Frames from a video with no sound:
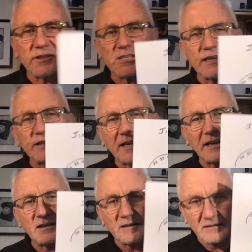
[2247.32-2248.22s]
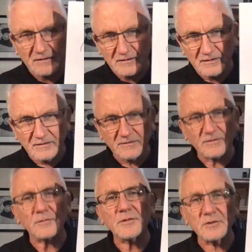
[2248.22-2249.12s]
they take
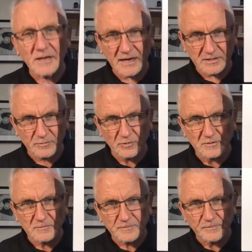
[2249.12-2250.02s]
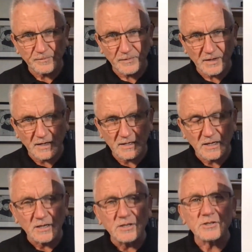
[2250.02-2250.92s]
from their dashboard. Okay.
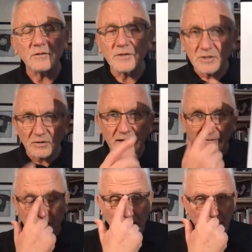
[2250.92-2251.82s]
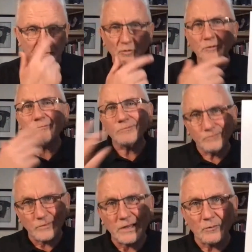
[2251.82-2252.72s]
So if you don't have a dashboard,
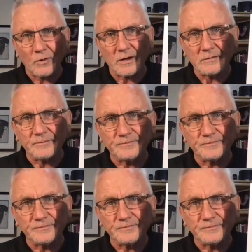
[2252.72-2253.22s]
get one.